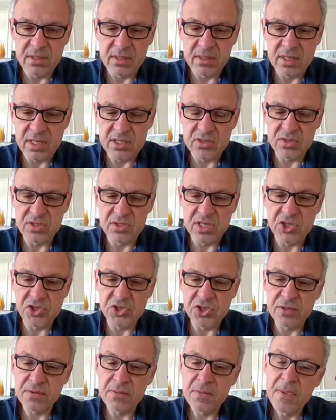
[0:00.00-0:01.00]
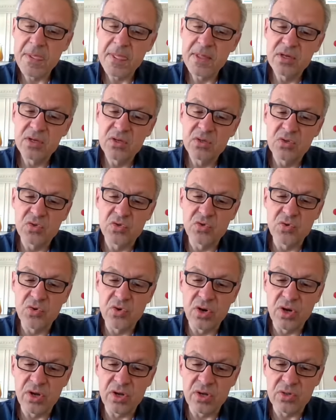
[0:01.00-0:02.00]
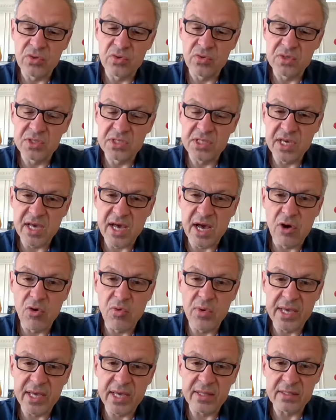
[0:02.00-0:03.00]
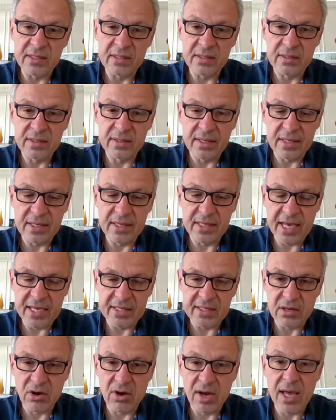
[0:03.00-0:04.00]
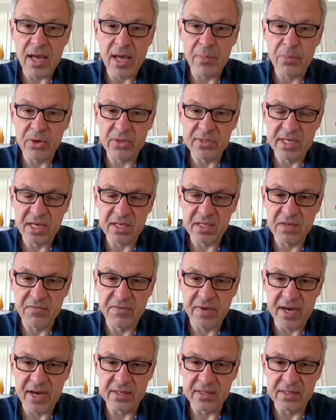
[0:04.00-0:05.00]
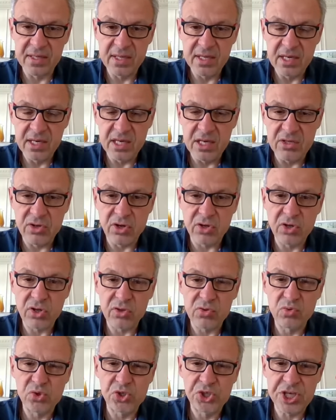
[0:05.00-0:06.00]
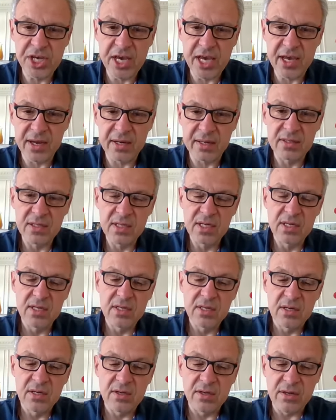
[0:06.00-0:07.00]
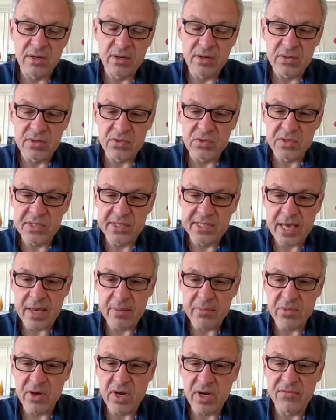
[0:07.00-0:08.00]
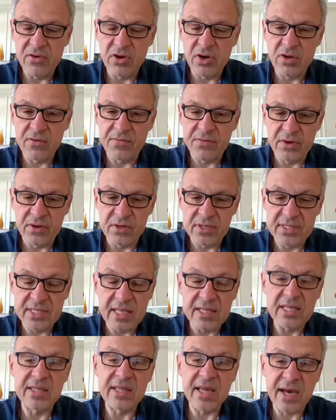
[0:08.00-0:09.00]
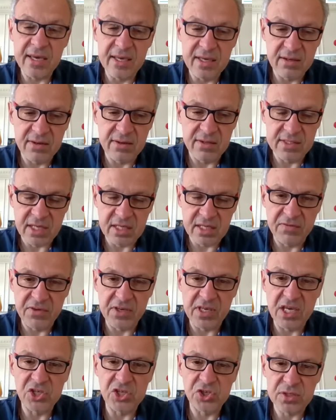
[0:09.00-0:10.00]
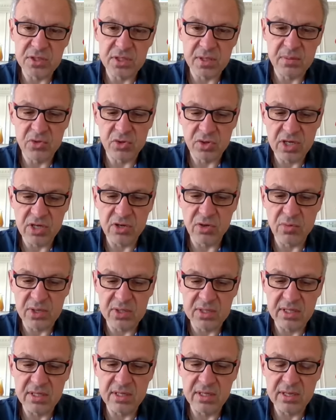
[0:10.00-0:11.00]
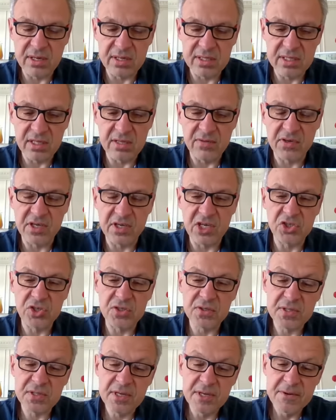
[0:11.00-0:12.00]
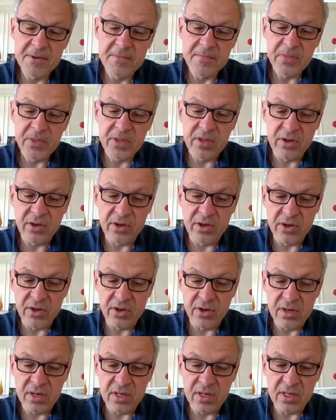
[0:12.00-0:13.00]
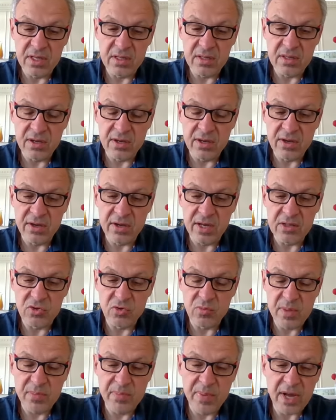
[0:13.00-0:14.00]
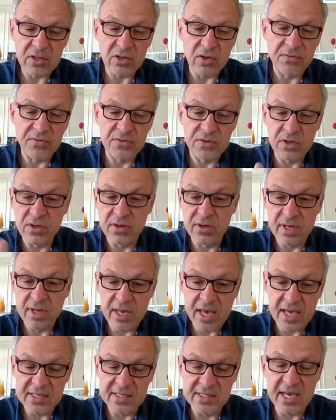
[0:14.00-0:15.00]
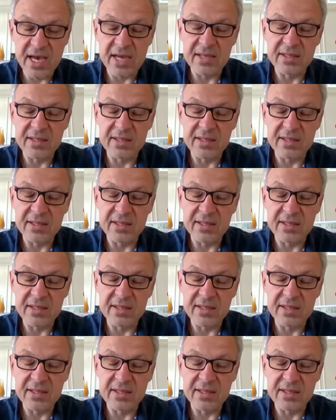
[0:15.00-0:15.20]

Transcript: Association, to see how we can get our airport certified in order to share the same level of sanitary certifications. I'm talking about sanitary certifications, and to be part of the ACI